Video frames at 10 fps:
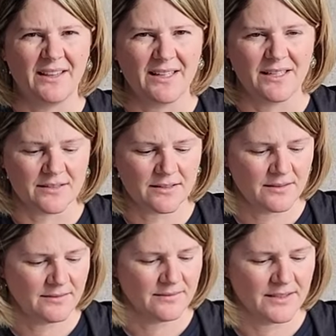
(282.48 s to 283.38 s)
these.
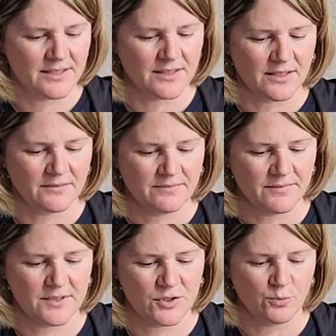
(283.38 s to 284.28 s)
These are
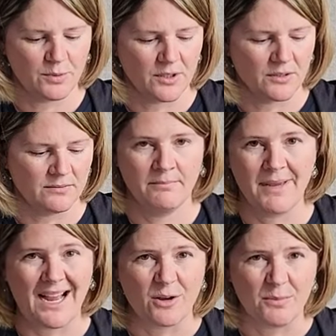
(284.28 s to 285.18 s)
super
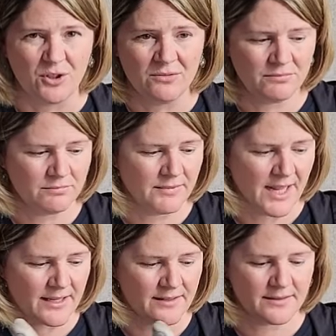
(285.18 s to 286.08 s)
packable,
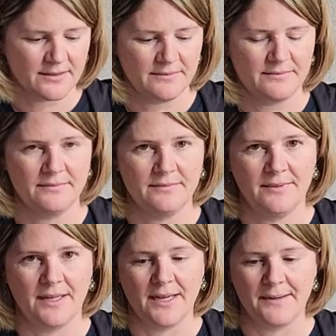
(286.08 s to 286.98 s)
nice,
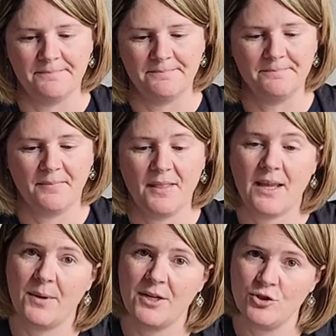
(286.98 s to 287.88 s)

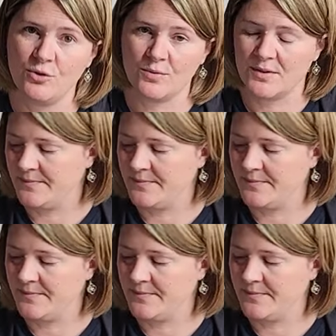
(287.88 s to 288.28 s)
lightweight shoes.